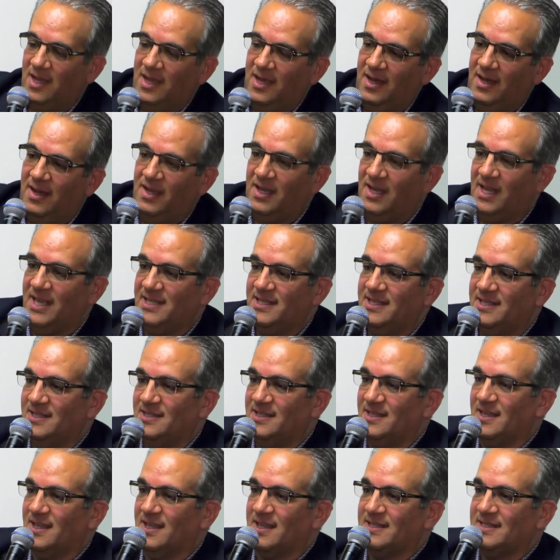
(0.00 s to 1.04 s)
a
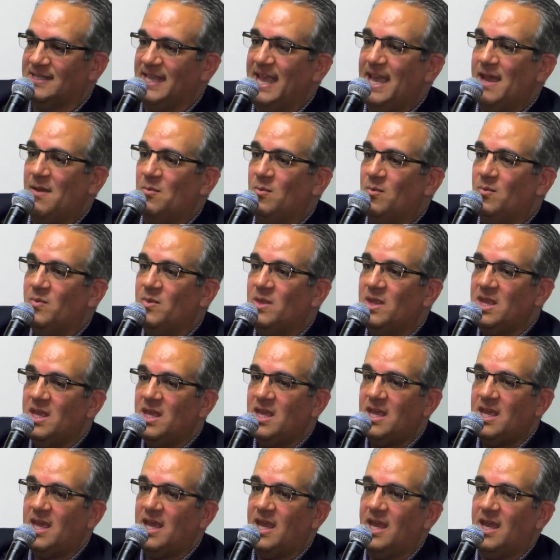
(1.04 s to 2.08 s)
licensing exam,
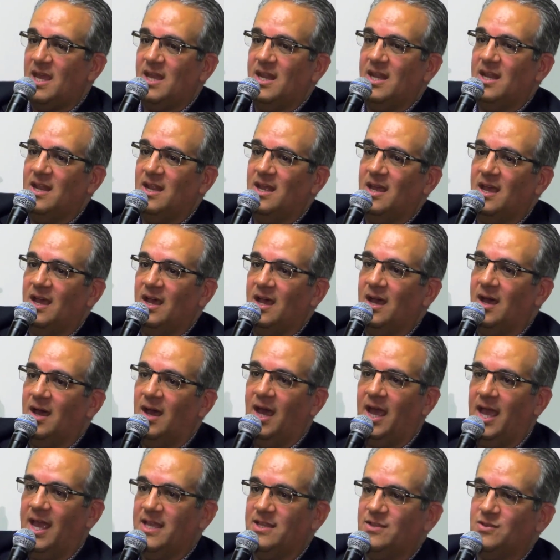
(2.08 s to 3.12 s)
and
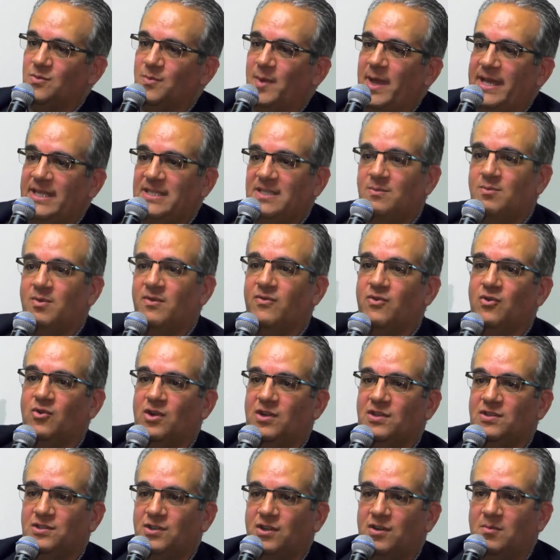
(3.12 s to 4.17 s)
I had to pass it
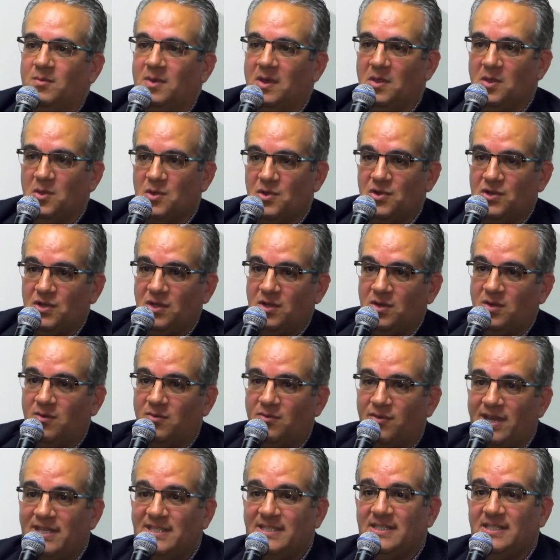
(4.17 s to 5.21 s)
before I start my third year
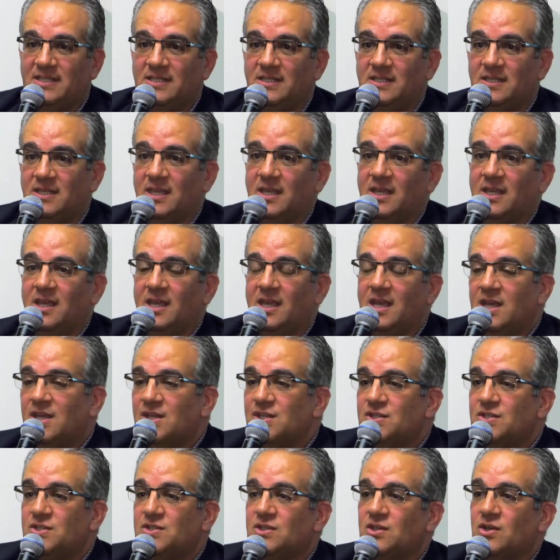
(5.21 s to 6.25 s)
of residency.
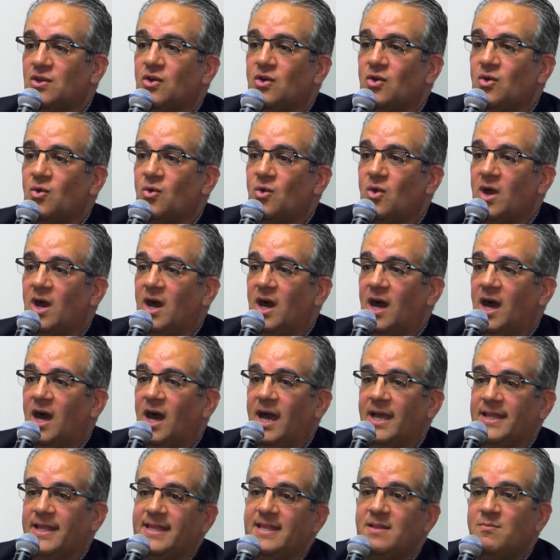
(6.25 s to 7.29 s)
So
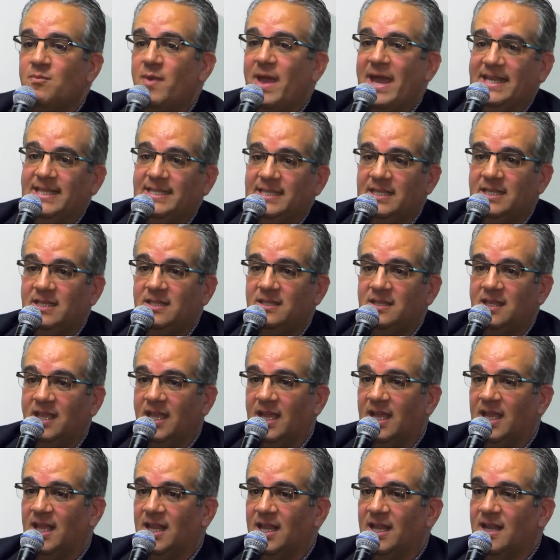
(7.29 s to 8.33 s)
I didn't pass it,
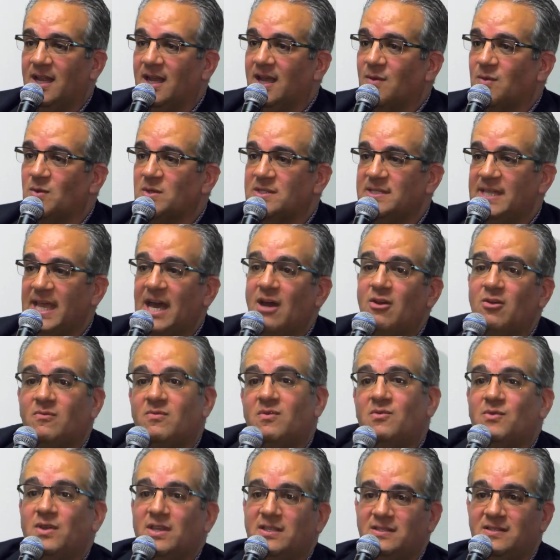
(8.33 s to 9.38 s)
and I was out of
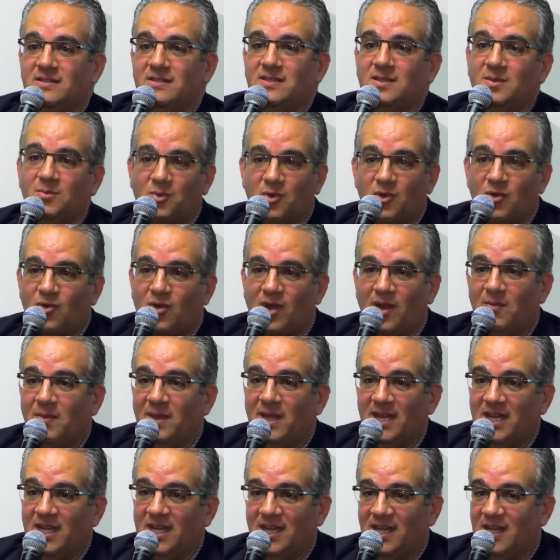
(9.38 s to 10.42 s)
the residency program.
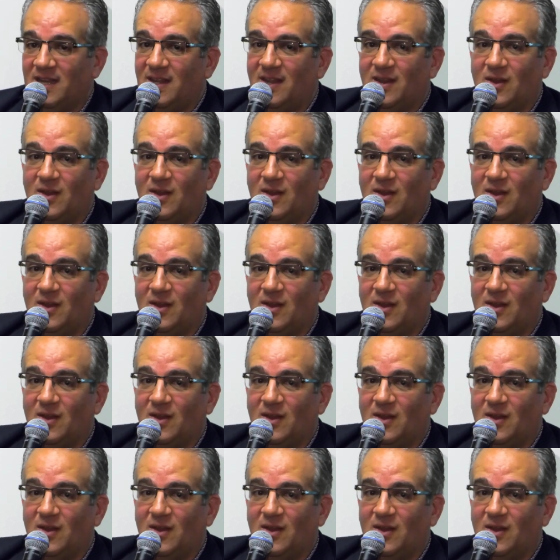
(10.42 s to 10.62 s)
And